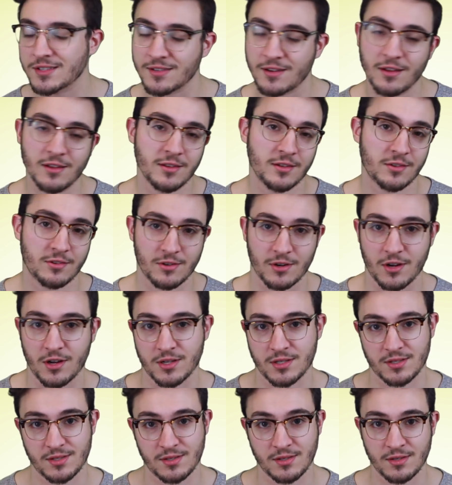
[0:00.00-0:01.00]
solid
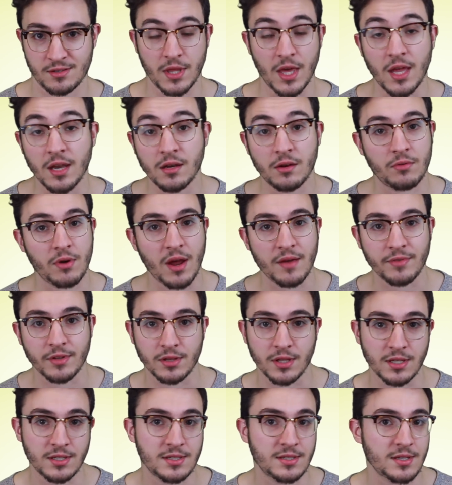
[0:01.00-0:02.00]
cross. Then, arriving
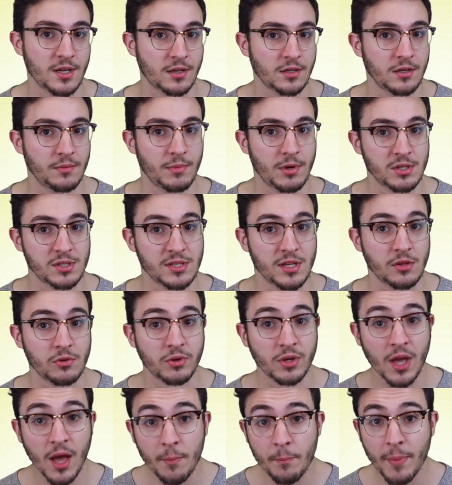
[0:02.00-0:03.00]
late to tuck in a Marcelo
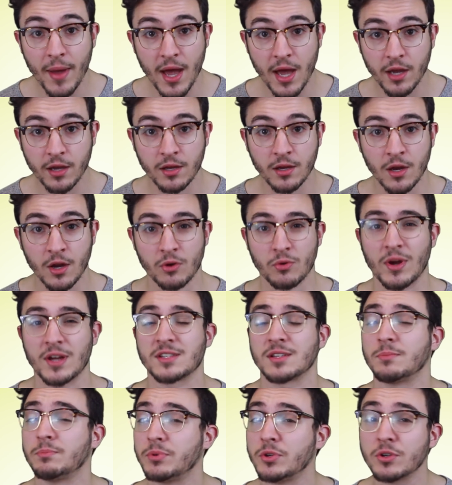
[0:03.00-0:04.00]
cutback,
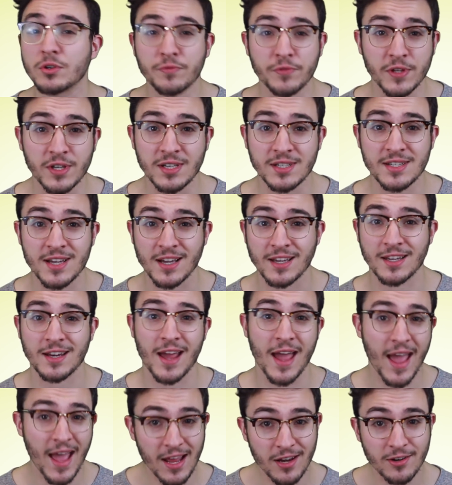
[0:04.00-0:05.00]
rising beautifully to tuck in
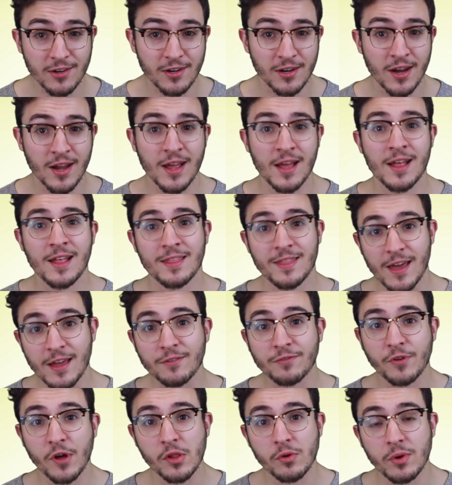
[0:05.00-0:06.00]
a header, then
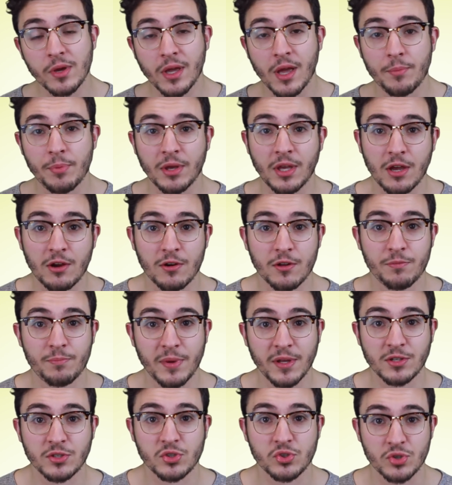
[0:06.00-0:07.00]
following up a Gareth
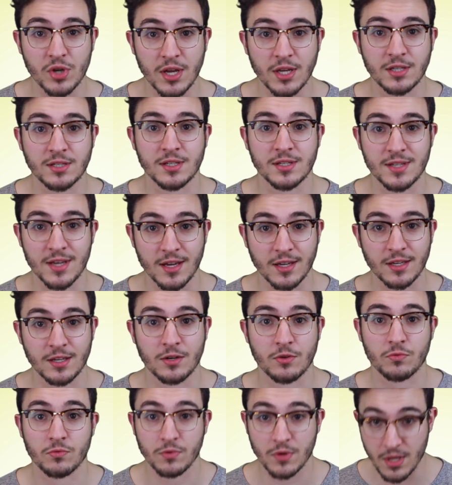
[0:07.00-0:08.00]
Bale strike to tuck in
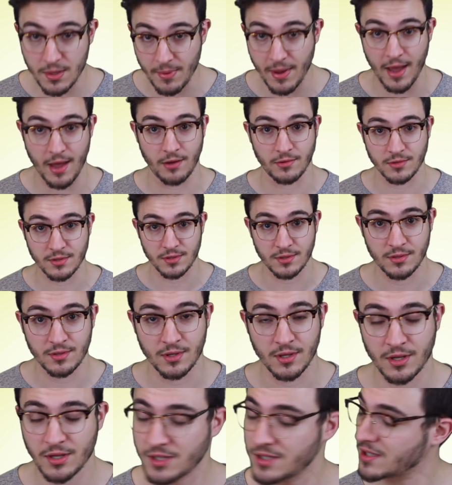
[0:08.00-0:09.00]
a rebound.
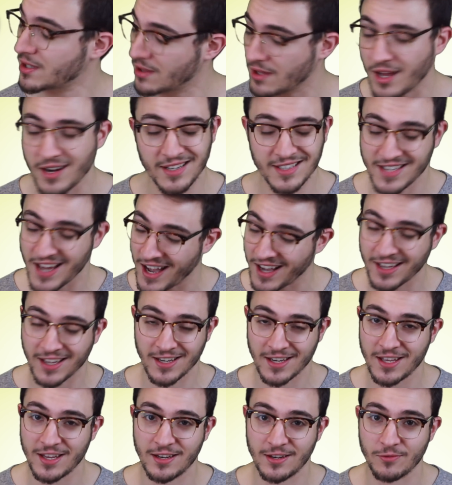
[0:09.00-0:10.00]
That's a lot of
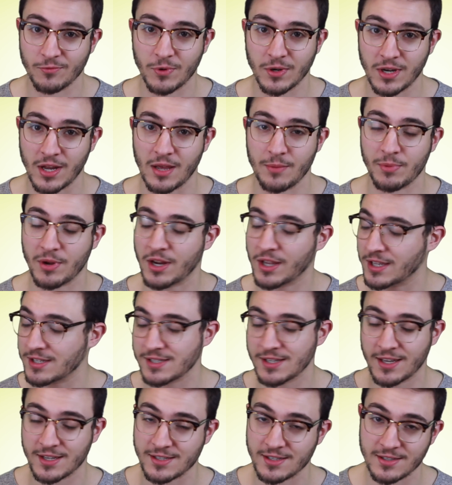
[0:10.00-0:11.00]
tucking in one night, but I guess
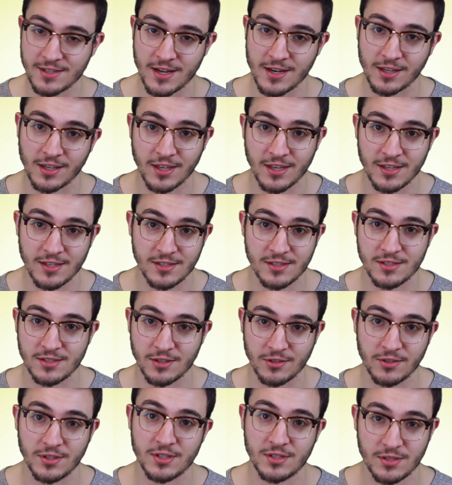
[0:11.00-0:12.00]
he has a ton of kids,
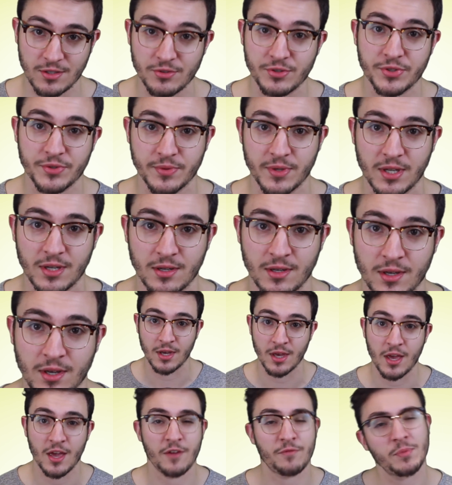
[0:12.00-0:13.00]
so he's used to it.
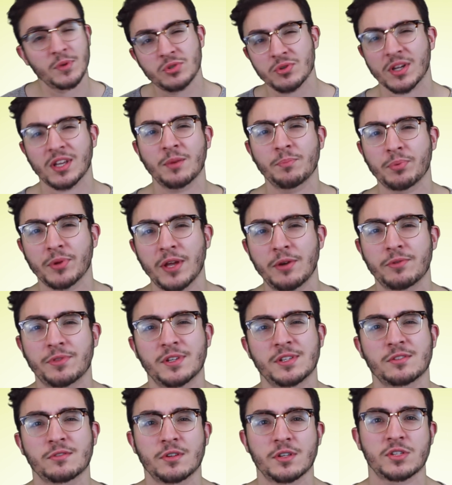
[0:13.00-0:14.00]
If Madrid can play with
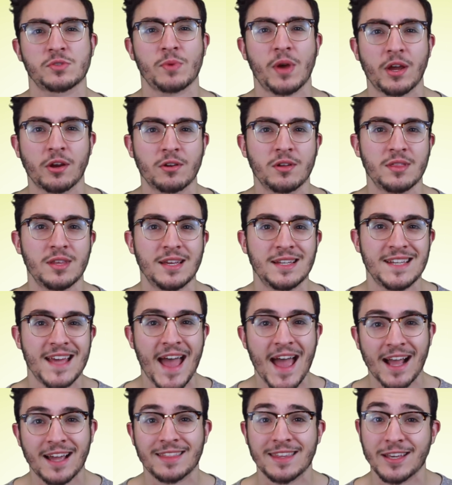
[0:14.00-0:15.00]
this sort of swagger in the
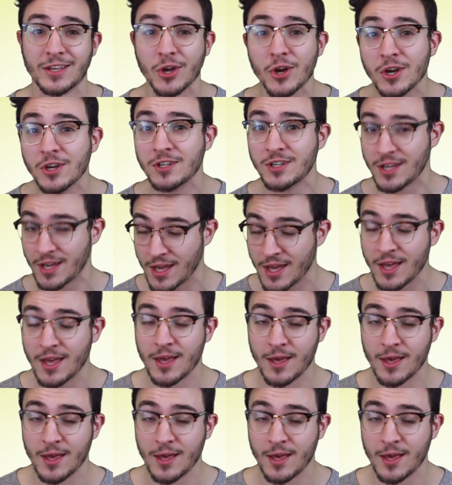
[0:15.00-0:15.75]
attack, they could